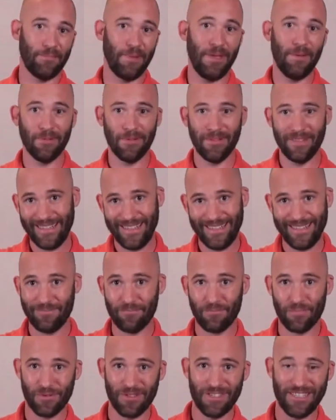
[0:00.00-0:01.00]
People
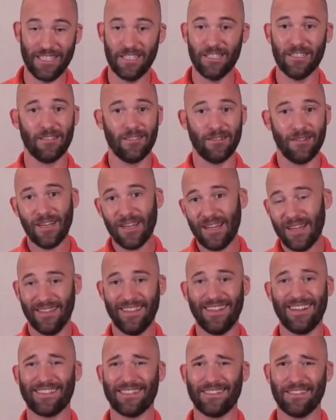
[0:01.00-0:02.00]
in Brazil,
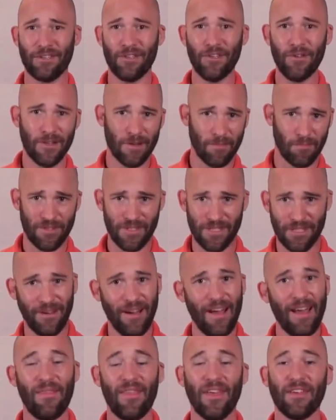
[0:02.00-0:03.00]
Linux is huge in
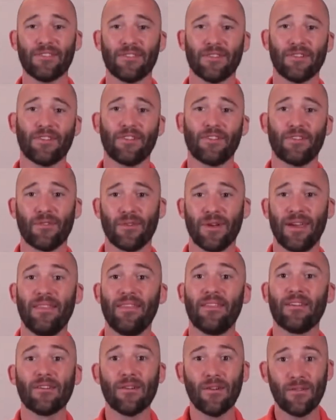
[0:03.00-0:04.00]
Brazil, they started to
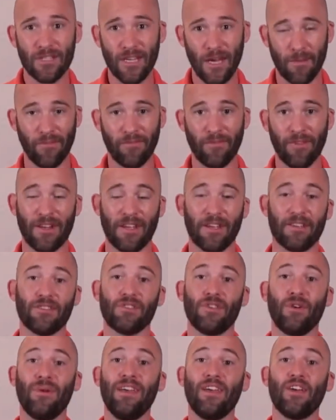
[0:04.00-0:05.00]
create their own type of Linux.
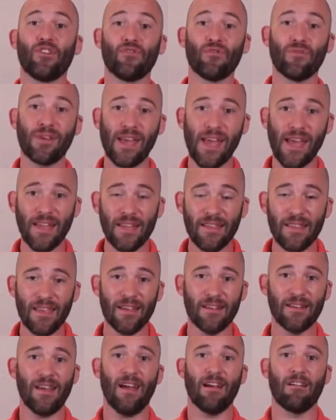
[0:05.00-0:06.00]
So he created
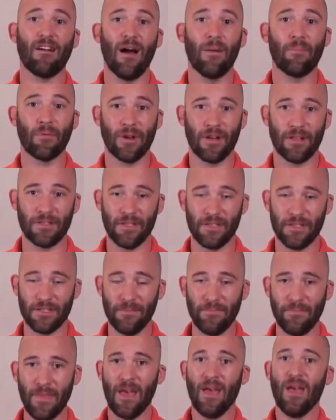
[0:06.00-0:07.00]
the entire operating
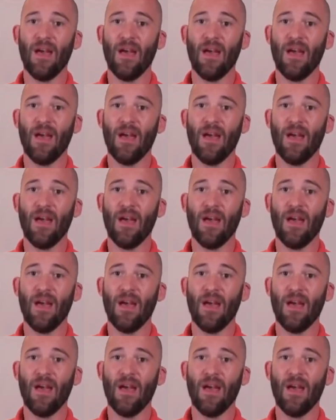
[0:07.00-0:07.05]
system.